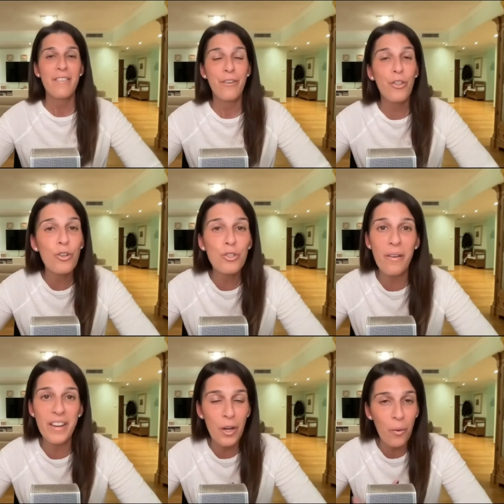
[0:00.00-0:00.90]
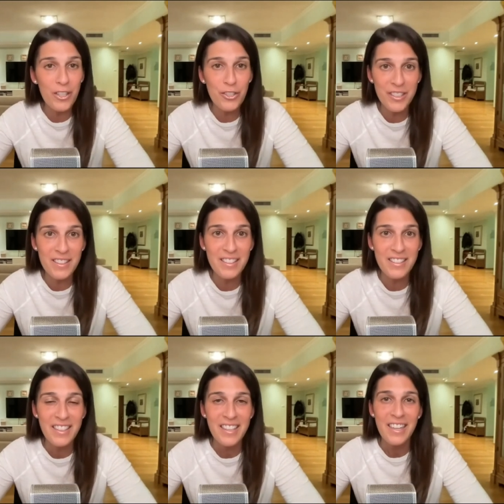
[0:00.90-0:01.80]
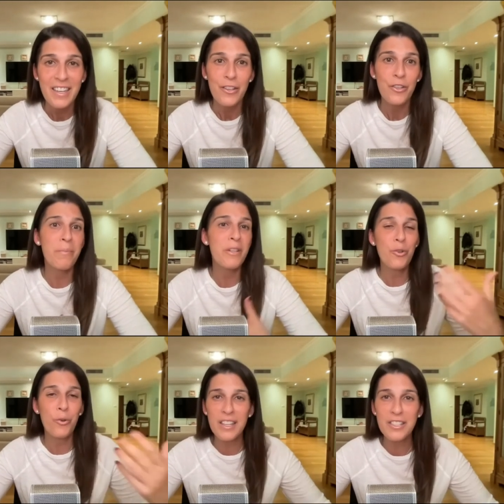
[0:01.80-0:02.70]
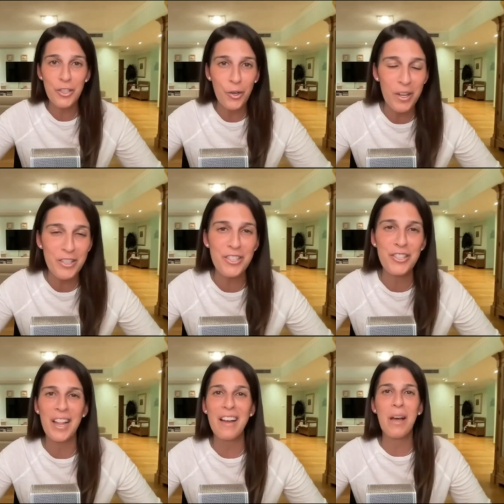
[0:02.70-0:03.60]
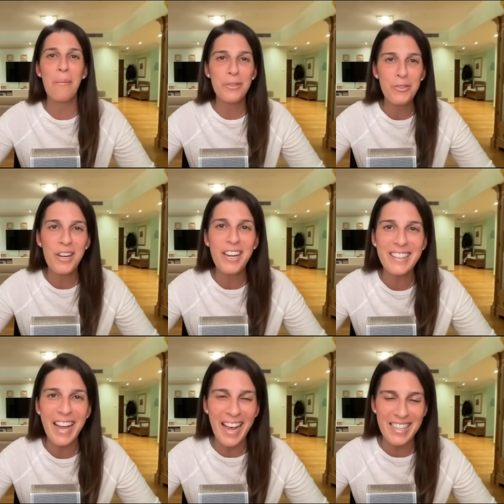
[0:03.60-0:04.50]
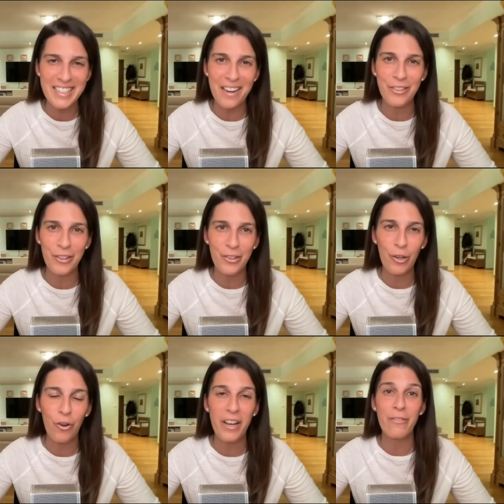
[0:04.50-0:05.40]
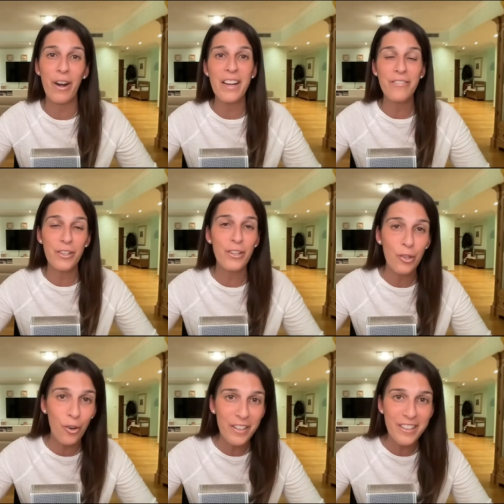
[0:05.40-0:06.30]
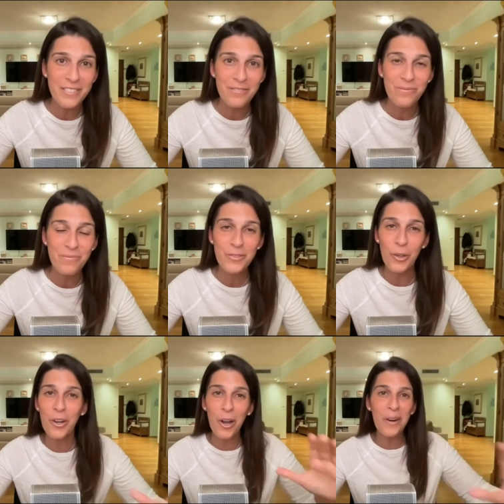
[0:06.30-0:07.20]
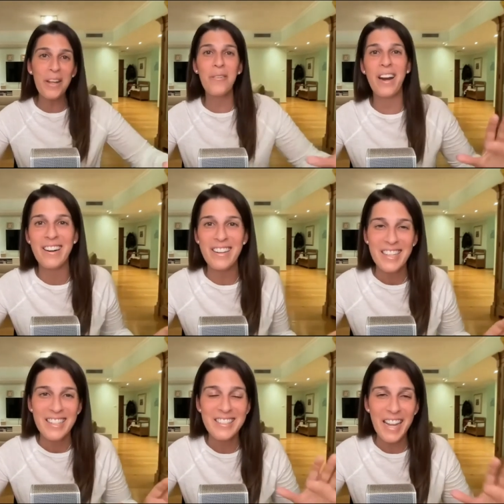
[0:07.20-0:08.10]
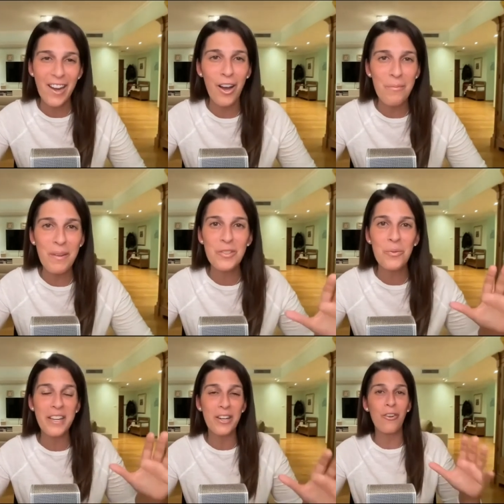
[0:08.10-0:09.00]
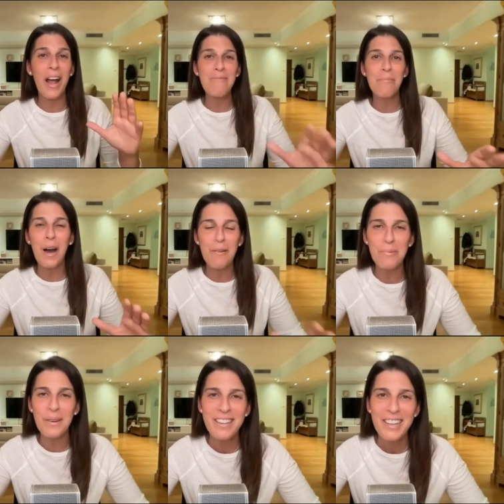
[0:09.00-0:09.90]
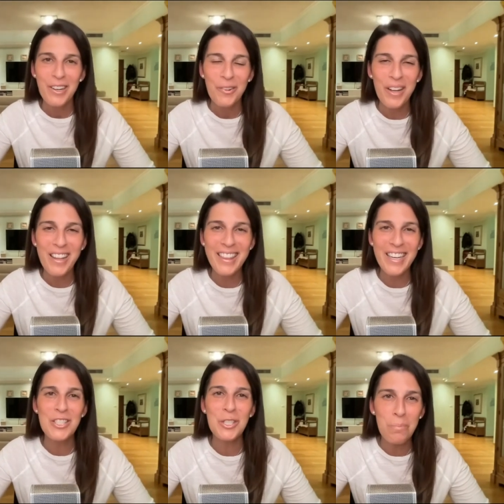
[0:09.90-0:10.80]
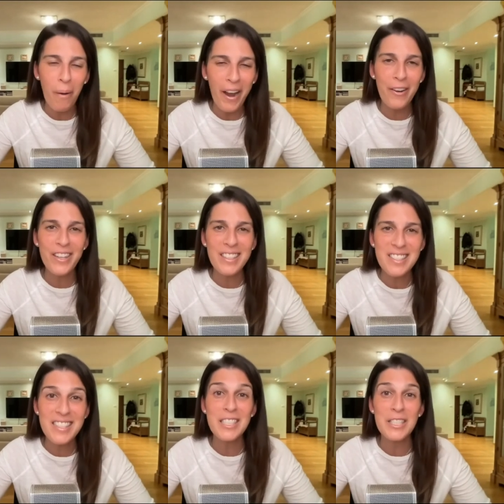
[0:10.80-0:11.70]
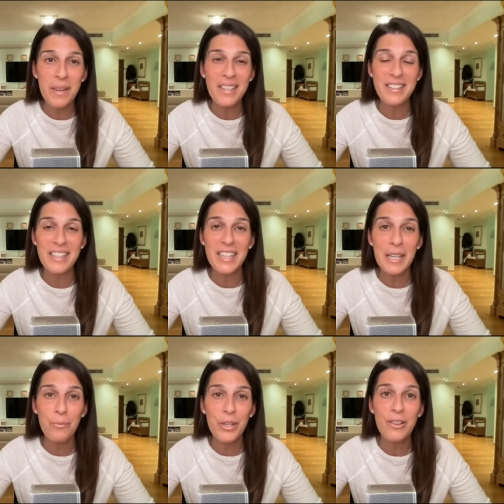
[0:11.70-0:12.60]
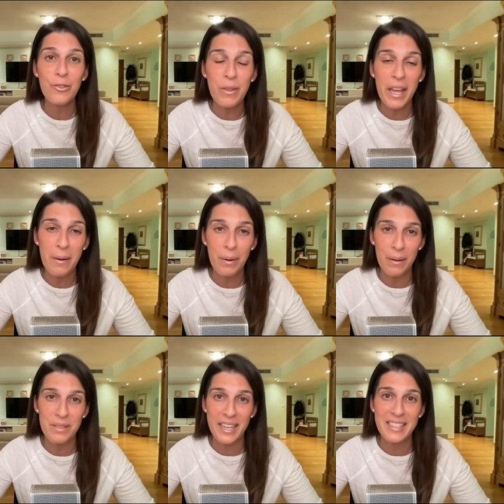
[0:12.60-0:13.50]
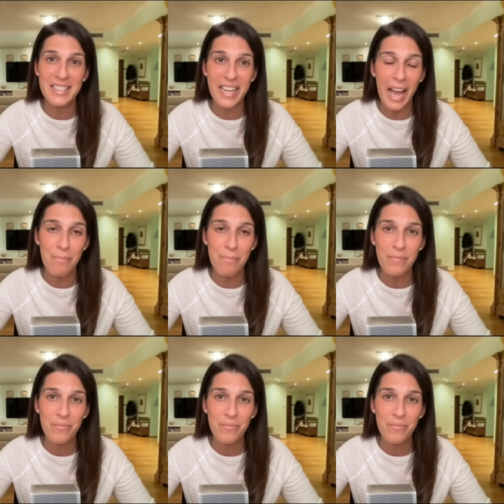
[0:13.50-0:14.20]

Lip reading: For those who have any questions, be sure to list your questions. You'll have the opportunity to ask after the talk. And right after the talk, don't go anywhere. Stay on because we're going to wrap up with an inspiring 6-minute Tehillim read through the Abraham's Legacy app.